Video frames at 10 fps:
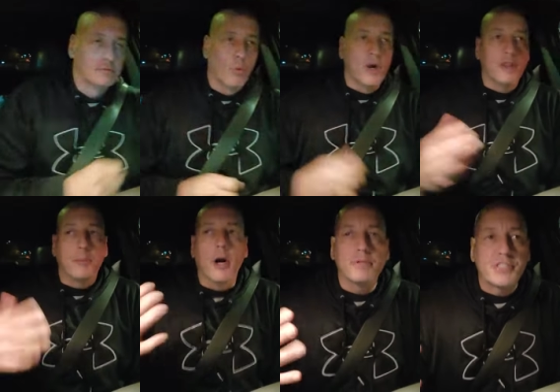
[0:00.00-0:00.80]
One of
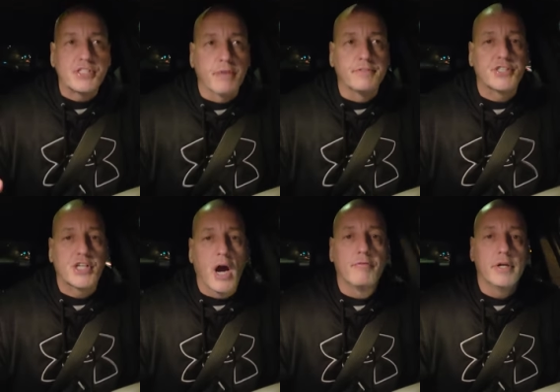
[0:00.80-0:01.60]
the purposes of
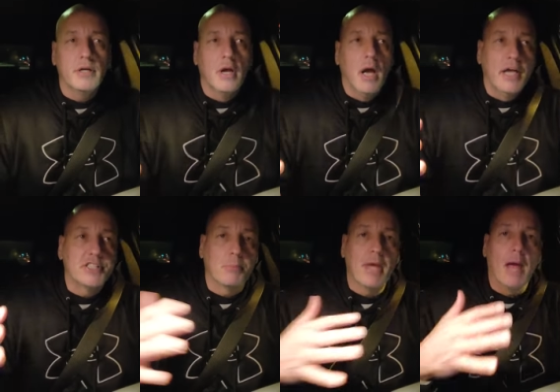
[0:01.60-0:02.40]
discovery
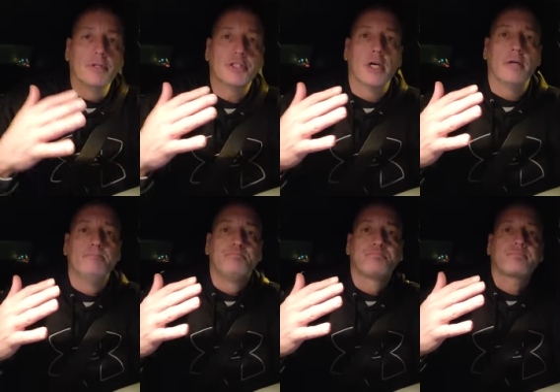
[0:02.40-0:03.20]
is to be able
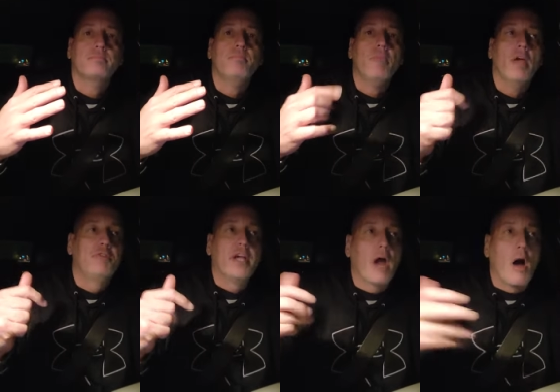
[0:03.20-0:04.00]
to
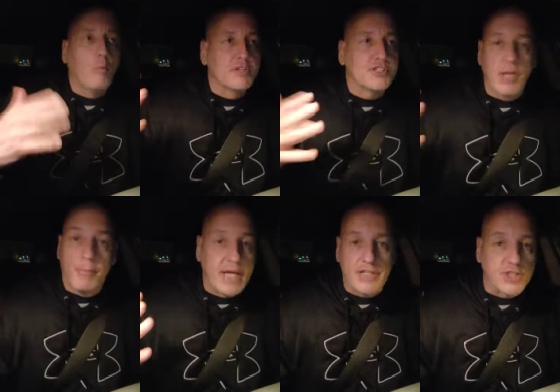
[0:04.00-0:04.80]
figure out whether
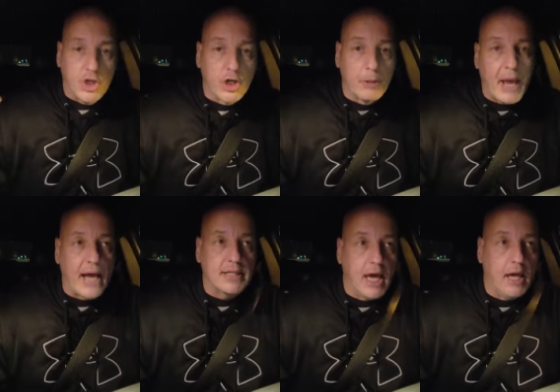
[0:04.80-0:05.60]
somebody has a good or
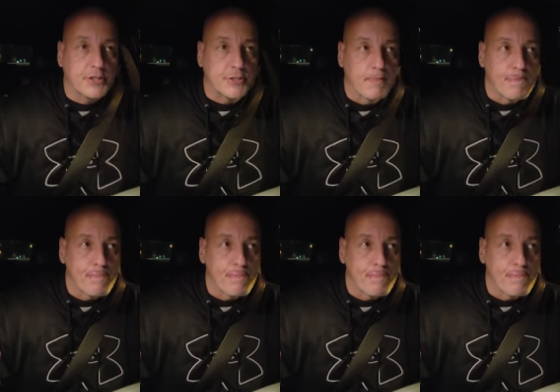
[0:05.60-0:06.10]
bad case